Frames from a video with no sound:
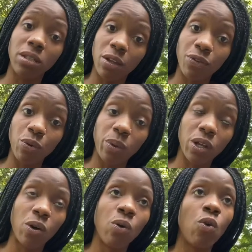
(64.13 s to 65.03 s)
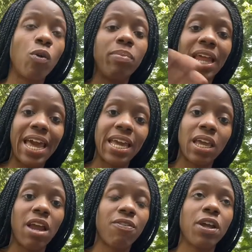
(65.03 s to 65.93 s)
if you will, or black,
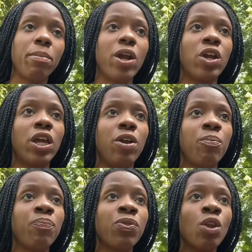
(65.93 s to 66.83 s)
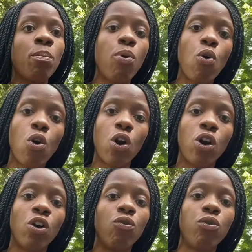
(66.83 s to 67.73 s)
African-American,
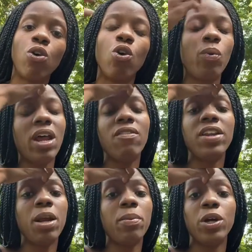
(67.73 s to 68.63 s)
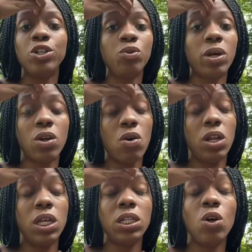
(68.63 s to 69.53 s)
poor, rural, whatever neighborhood you want to call
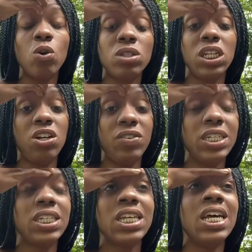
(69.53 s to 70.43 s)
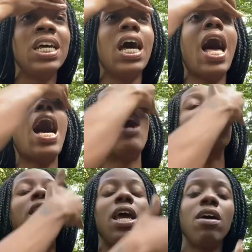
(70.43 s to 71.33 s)
it. Those areas, how
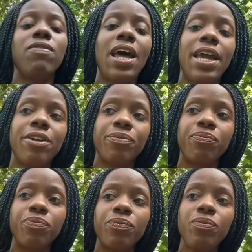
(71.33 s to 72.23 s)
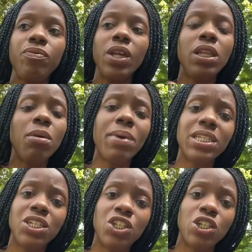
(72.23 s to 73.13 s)
they have like the
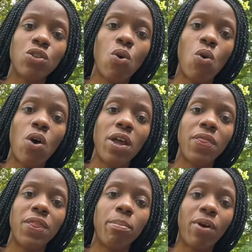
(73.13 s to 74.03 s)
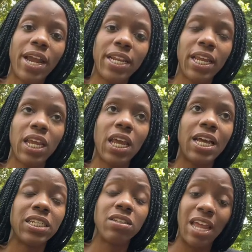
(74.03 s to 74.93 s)
messages on the branding
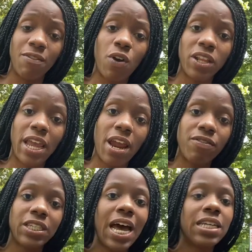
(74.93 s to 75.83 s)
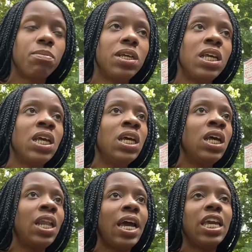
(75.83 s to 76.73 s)
as like far as the advertisement,
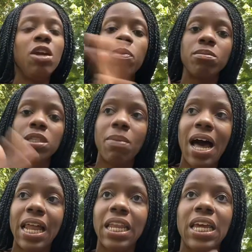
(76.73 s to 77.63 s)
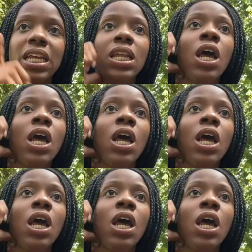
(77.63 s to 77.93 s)
like keep them smiling,